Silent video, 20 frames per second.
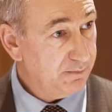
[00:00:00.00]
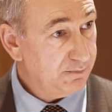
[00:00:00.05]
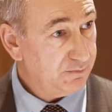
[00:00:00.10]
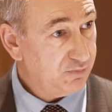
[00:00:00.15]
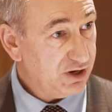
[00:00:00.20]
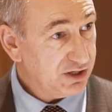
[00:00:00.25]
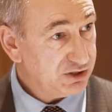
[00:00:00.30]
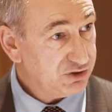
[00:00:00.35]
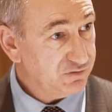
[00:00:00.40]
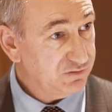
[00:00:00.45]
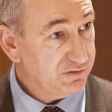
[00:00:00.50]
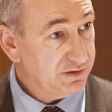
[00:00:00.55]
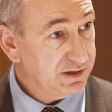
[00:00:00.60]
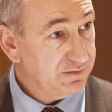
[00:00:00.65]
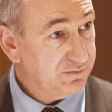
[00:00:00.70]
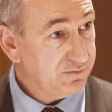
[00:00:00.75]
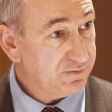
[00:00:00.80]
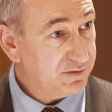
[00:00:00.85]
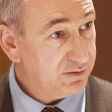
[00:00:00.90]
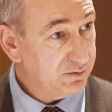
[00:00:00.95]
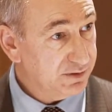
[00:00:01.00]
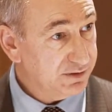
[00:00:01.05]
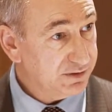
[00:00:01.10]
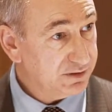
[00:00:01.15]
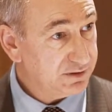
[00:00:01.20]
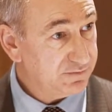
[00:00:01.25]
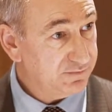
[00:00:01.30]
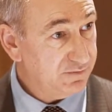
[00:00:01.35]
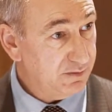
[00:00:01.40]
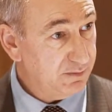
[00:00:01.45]
pressure and
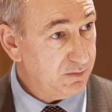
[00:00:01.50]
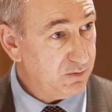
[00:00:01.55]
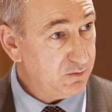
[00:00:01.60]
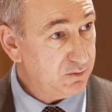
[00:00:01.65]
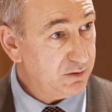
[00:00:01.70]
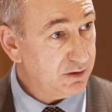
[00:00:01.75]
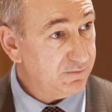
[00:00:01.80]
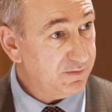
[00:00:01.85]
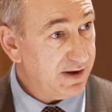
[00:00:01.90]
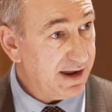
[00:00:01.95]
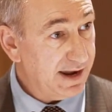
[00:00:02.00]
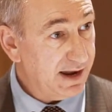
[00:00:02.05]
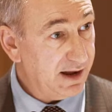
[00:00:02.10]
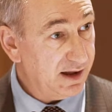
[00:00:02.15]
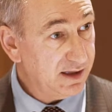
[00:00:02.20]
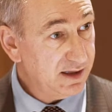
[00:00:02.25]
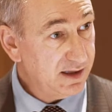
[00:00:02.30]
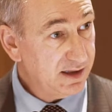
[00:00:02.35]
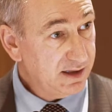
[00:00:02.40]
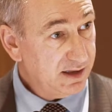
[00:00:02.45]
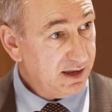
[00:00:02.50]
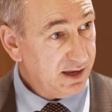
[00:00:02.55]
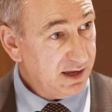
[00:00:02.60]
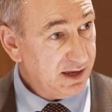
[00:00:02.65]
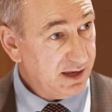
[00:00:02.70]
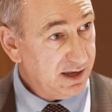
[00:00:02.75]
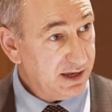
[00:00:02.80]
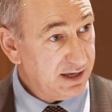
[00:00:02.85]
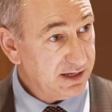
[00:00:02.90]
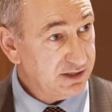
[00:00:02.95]
influence from all of our
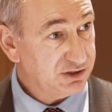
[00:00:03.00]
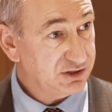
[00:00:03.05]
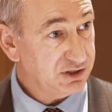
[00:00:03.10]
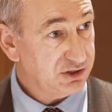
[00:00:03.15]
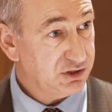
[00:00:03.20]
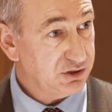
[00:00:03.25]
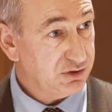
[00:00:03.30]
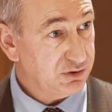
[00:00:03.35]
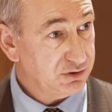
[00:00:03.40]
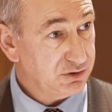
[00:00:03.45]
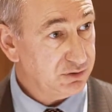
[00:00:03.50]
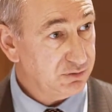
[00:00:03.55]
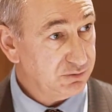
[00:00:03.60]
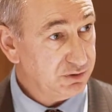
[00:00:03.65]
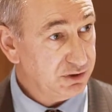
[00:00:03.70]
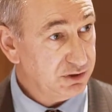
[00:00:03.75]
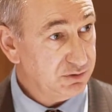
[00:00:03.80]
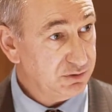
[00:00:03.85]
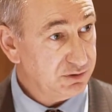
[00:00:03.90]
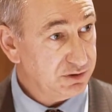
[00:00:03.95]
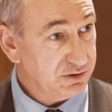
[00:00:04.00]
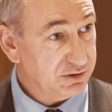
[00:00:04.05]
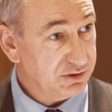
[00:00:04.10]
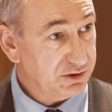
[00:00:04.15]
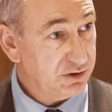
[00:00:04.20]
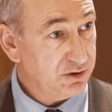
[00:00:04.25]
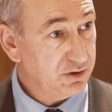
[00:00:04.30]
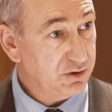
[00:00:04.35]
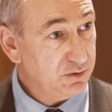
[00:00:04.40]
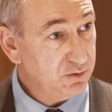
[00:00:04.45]
institutional users
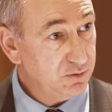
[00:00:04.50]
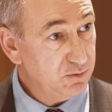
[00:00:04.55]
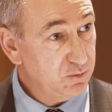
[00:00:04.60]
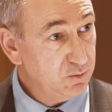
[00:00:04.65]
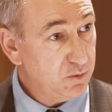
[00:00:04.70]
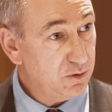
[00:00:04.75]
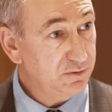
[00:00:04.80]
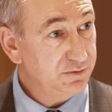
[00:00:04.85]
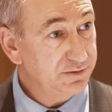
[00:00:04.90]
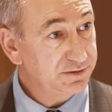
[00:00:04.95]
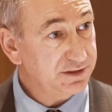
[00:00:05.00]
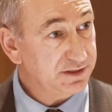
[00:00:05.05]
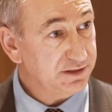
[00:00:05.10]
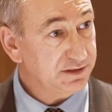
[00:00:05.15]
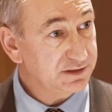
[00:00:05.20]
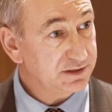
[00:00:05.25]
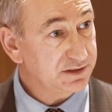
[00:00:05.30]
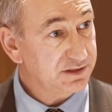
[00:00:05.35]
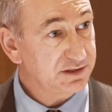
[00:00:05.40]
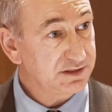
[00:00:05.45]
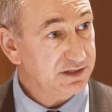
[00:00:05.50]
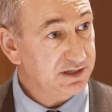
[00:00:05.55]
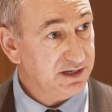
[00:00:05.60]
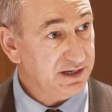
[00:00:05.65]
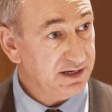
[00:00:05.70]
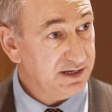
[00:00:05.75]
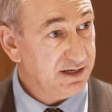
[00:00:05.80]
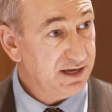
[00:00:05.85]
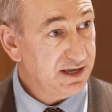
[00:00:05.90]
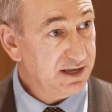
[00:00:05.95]
who wanted to
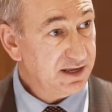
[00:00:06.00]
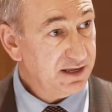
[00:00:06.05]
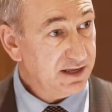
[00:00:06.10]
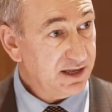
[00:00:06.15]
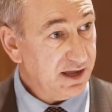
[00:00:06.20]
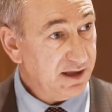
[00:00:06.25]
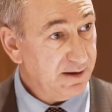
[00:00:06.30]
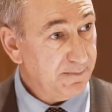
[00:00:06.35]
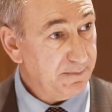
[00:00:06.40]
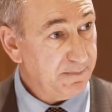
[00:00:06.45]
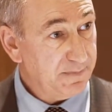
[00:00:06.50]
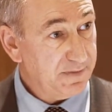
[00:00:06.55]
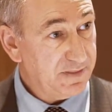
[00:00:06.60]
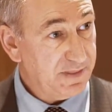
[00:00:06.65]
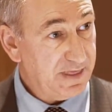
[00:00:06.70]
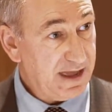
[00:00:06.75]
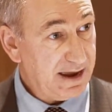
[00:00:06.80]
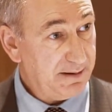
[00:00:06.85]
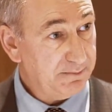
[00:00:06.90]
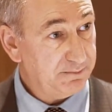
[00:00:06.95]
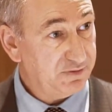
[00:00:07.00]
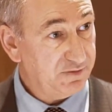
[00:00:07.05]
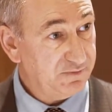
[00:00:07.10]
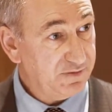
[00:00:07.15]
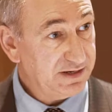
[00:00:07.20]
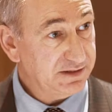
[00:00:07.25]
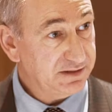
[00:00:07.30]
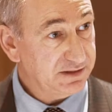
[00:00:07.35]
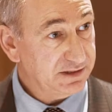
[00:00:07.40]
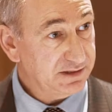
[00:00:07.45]
see that
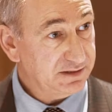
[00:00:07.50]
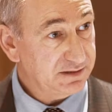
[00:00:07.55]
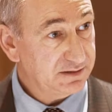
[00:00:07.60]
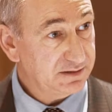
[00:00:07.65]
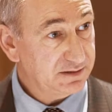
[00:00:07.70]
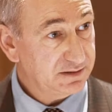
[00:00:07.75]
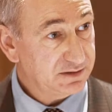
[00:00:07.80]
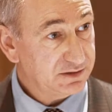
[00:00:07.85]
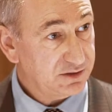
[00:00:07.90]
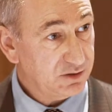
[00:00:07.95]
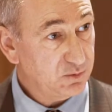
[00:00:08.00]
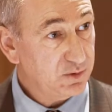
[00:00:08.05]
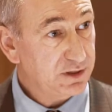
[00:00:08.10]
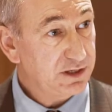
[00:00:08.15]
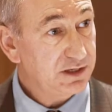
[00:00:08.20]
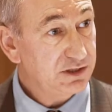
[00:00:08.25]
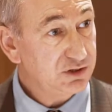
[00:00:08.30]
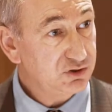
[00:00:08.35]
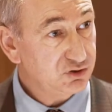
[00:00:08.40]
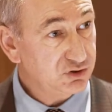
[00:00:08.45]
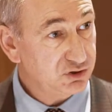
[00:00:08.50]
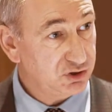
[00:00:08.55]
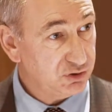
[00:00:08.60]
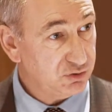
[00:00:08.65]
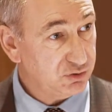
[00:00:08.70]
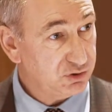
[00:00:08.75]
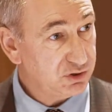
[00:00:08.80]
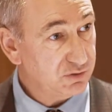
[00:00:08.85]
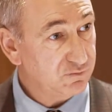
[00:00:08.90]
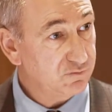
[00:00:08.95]
prevented. So we
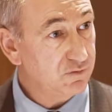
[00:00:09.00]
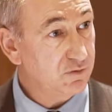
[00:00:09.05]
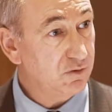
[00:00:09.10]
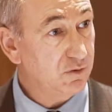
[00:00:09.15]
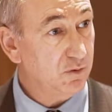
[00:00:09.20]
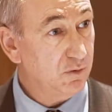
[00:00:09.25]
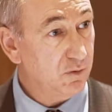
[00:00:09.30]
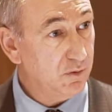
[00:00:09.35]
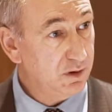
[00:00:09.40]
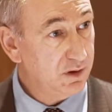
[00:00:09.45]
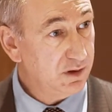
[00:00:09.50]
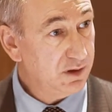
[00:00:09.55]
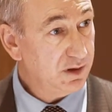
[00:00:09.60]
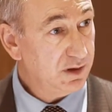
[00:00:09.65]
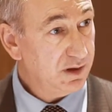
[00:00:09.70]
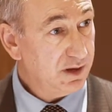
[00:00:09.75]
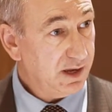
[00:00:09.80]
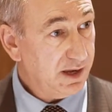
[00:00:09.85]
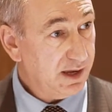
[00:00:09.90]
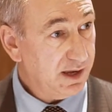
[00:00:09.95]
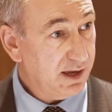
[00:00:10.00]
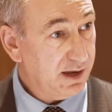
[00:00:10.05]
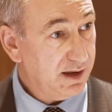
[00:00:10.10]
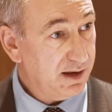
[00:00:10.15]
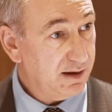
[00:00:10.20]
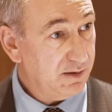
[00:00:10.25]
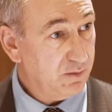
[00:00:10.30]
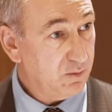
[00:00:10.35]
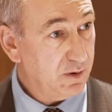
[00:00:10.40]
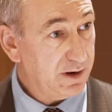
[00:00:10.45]
introduced a rule
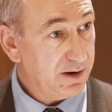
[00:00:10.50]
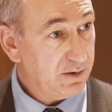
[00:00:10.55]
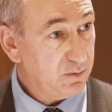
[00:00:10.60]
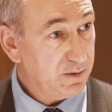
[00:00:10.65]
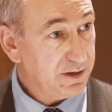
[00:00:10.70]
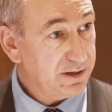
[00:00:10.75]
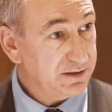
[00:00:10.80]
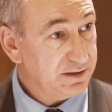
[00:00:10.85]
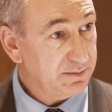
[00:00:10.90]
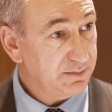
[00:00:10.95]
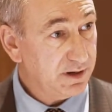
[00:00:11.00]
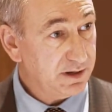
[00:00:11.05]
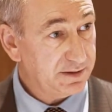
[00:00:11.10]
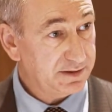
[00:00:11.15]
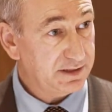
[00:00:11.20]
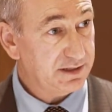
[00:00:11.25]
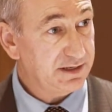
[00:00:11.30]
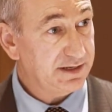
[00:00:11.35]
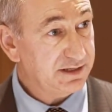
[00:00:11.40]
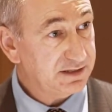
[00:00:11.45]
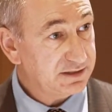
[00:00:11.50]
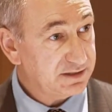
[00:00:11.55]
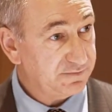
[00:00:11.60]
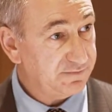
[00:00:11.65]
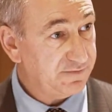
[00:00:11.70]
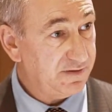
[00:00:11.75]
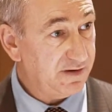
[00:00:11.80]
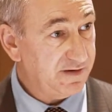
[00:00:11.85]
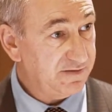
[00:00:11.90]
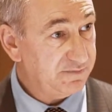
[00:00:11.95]
where we demand at least
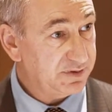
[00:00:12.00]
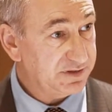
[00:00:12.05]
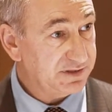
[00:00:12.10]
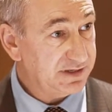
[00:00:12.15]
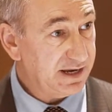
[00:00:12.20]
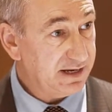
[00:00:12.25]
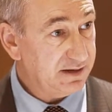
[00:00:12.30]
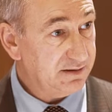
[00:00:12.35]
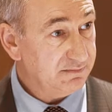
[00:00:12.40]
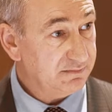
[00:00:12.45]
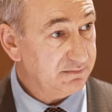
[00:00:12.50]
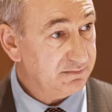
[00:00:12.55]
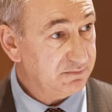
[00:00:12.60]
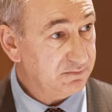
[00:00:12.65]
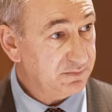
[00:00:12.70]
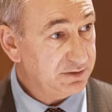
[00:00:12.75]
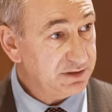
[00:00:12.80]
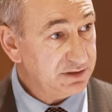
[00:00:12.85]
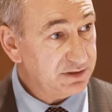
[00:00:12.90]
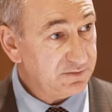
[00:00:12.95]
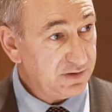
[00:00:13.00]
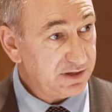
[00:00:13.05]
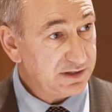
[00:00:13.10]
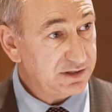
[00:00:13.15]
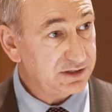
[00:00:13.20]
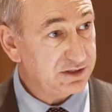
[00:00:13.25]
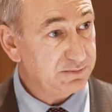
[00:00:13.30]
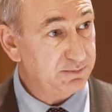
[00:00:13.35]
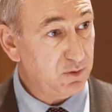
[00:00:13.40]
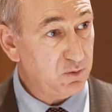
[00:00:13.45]
5%, which is a very
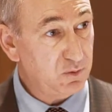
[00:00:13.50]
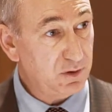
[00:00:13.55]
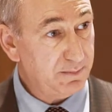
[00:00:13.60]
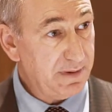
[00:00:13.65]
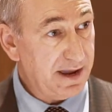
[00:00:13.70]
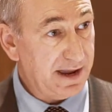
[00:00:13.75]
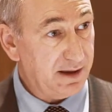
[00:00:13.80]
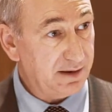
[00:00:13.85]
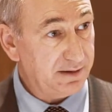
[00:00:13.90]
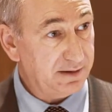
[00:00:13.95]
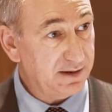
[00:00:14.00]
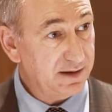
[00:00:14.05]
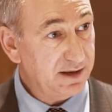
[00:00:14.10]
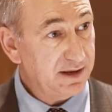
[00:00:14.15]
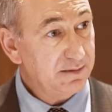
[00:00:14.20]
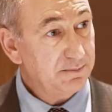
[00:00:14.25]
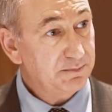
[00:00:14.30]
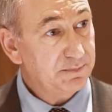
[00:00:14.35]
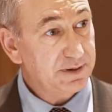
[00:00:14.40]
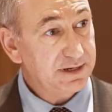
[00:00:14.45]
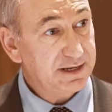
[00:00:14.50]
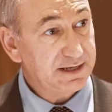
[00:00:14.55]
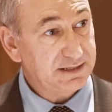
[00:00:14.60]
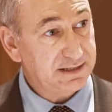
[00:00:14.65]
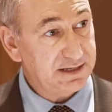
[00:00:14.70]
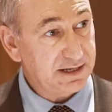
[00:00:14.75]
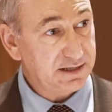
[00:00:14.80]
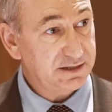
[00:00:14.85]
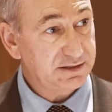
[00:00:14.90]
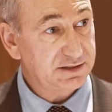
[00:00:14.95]
small amount, but it
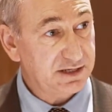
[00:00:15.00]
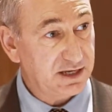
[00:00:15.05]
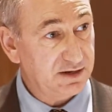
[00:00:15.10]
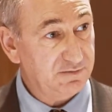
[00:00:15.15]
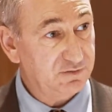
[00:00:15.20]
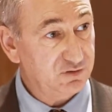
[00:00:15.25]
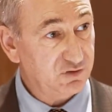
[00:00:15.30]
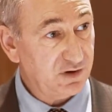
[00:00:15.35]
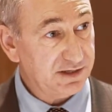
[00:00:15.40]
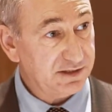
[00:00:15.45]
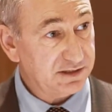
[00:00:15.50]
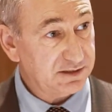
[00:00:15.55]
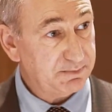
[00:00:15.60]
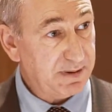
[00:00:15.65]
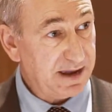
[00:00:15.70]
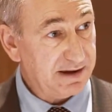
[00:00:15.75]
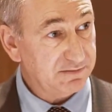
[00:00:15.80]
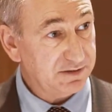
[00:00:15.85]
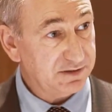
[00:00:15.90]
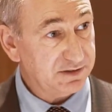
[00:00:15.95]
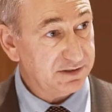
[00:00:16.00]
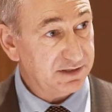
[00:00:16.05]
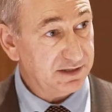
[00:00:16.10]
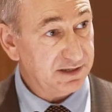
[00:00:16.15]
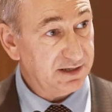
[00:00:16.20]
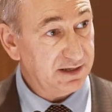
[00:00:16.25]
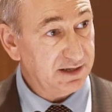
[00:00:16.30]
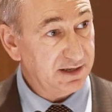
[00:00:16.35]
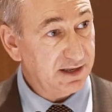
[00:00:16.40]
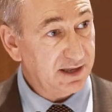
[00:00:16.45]
does give
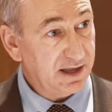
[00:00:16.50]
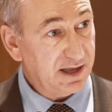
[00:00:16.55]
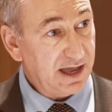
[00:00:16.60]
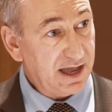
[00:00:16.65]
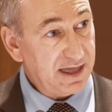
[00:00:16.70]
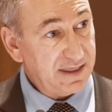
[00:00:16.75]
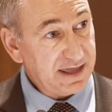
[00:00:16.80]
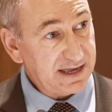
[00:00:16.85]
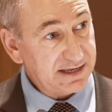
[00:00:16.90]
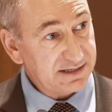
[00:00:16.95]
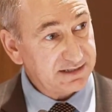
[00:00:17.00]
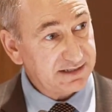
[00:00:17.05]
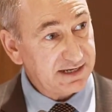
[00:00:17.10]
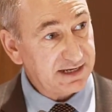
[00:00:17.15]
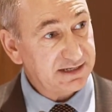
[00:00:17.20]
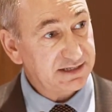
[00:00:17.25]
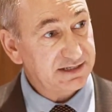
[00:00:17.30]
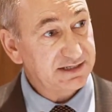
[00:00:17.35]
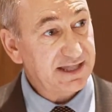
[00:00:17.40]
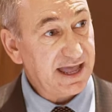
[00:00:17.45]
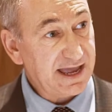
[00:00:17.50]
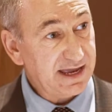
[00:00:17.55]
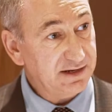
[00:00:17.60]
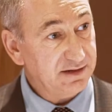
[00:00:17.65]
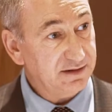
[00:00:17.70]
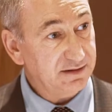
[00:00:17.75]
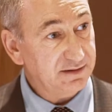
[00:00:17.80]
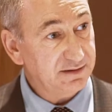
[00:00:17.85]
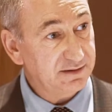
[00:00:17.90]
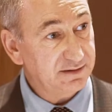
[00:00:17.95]
transparency. And that set a
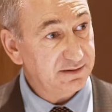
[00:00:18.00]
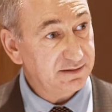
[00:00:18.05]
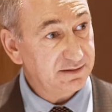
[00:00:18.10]
standard.